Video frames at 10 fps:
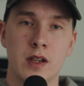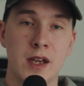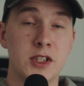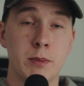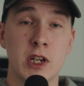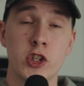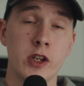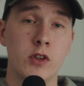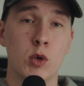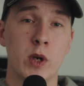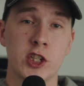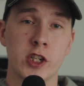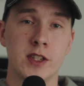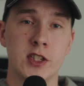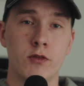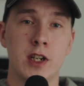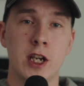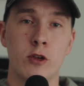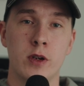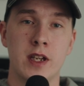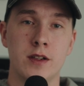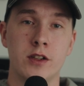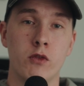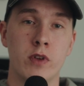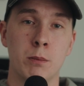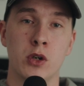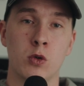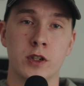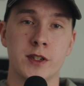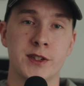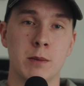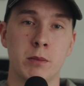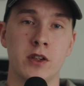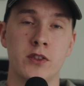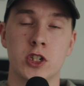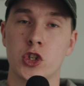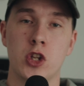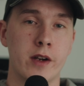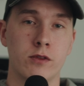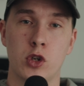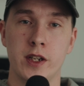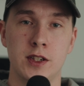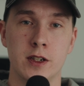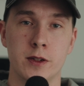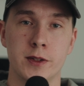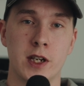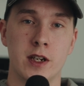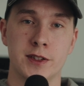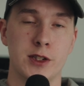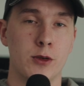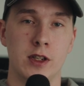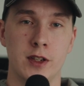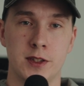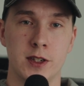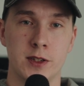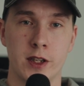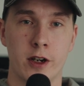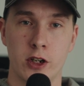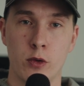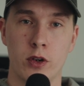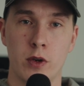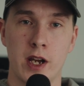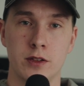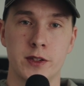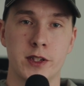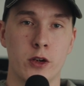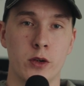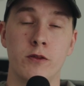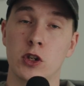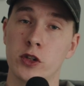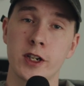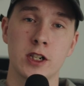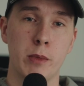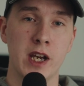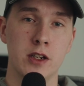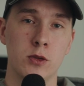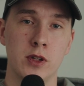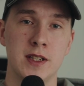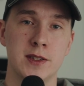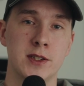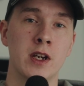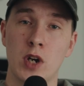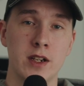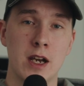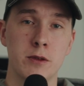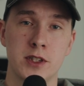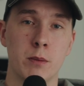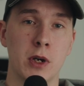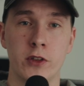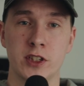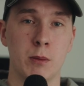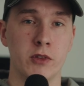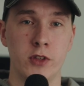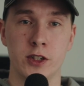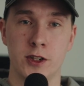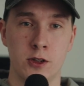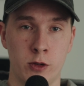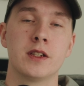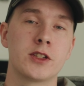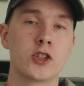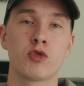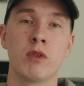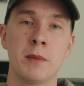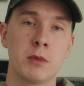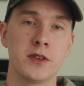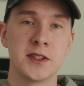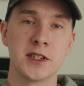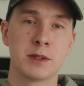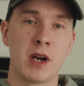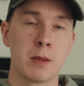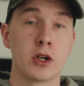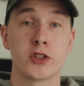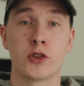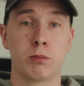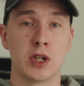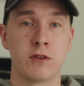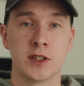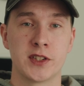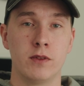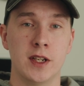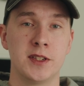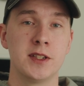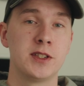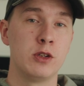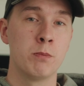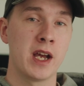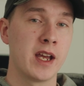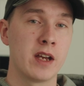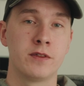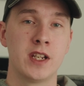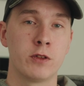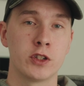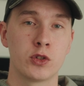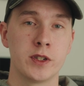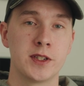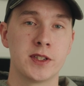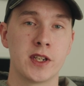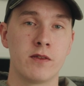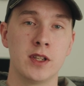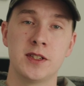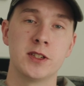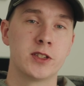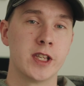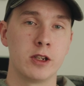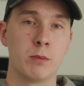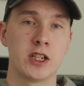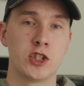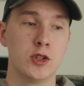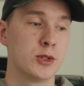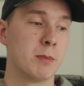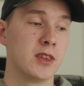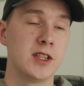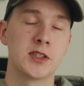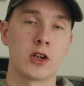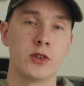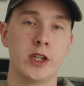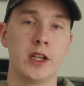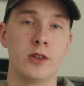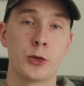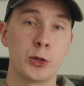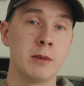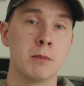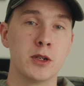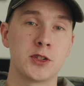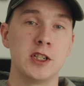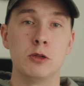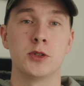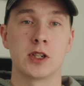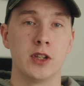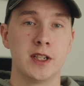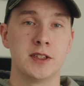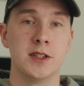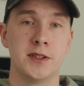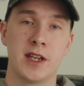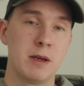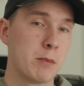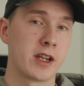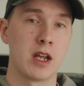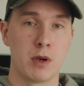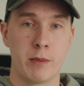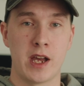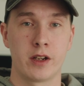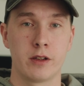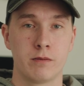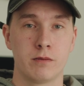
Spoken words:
And especially if you're watching this video in November or December, there's a lot of great deals on Sony lenses that are going around. So if you're looking to buy a new lens, right now is the perfect time of year to do it. So just remember, this is my personal preference of lenses. You might have different choices of lenses that you might choose, but these are the 3 most used lenses in my camera bag.